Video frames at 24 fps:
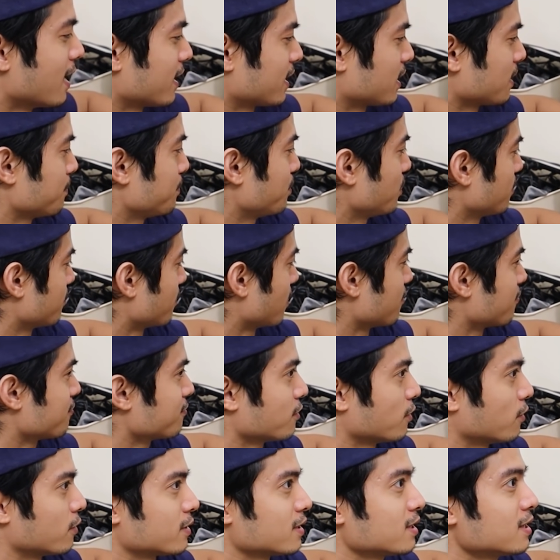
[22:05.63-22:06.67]
I can put my
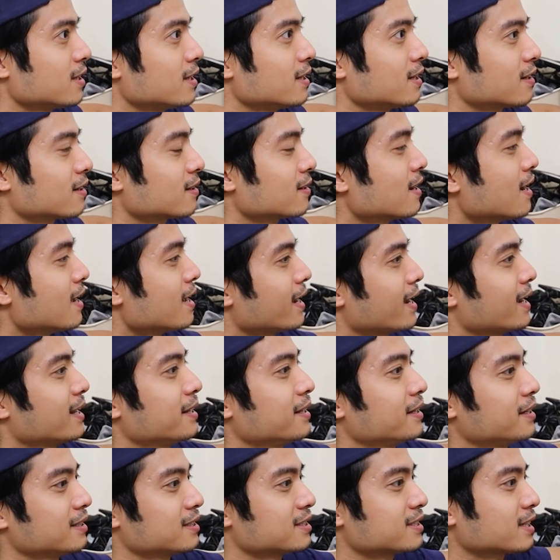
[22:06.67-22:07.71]
phone here, and
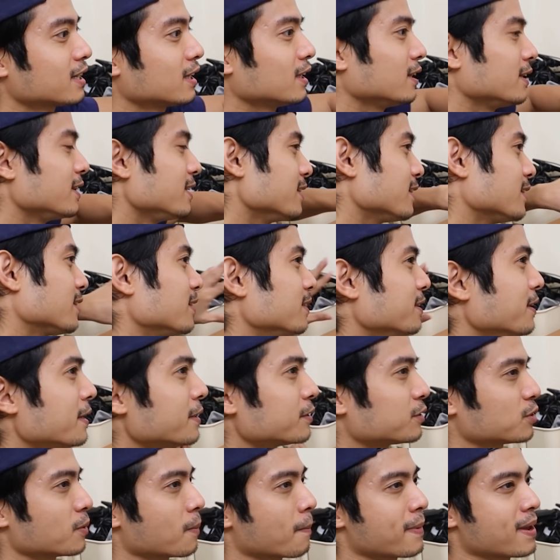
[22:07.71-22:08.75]
it is clear
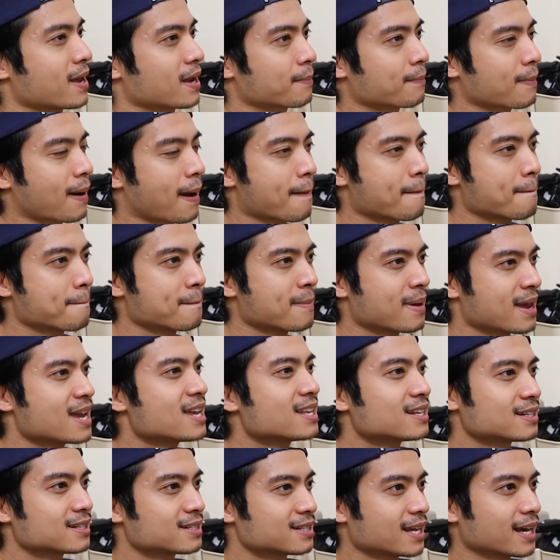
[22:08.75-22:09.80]
to make my
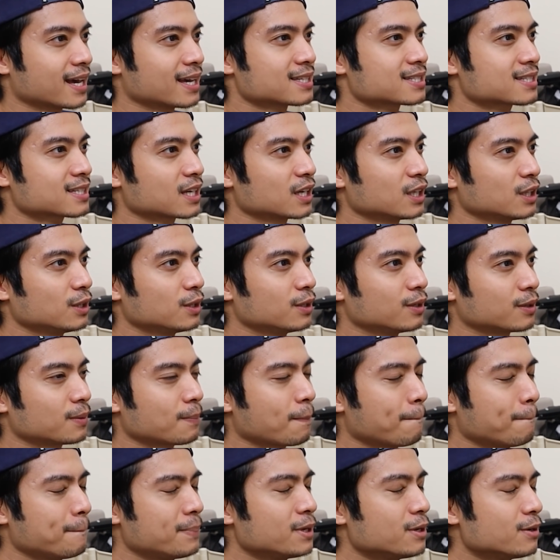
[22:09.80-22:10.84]
main desk look
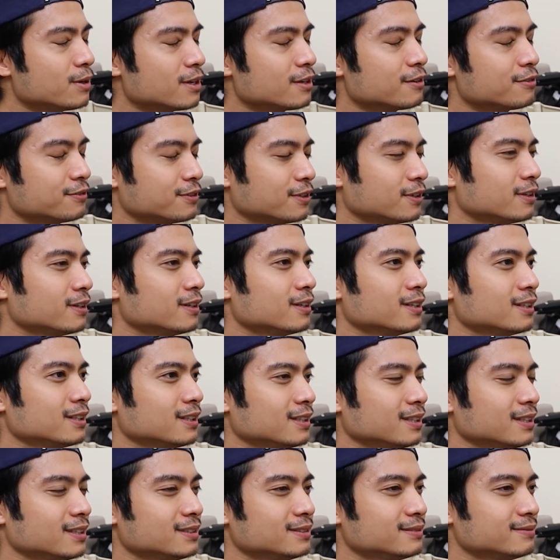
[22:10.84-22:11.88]

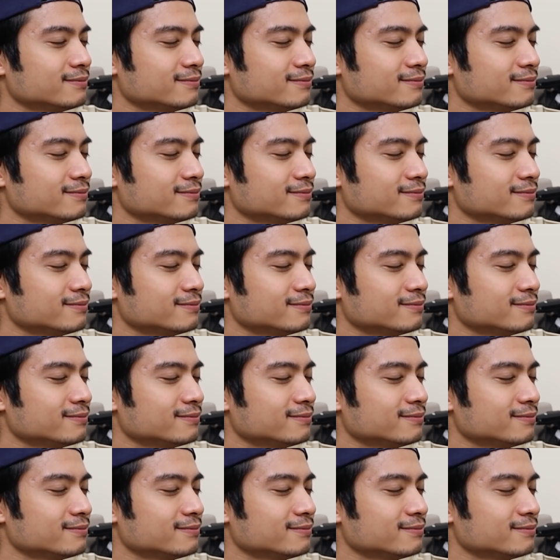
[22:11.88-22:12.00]
beautiful.